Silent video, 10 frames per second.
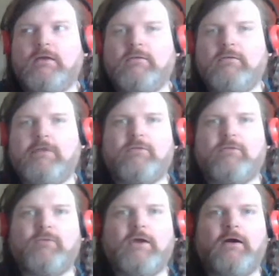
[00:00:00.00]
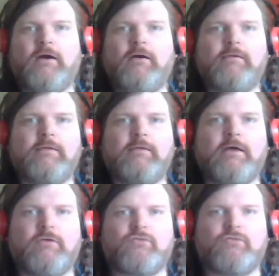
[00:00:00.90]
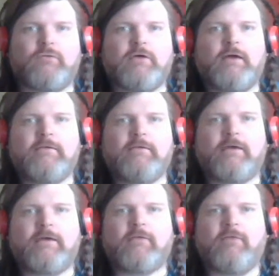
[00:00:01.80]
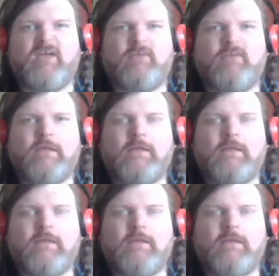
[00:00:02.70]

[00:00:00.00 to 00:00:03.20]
disregard the cultural context of everything.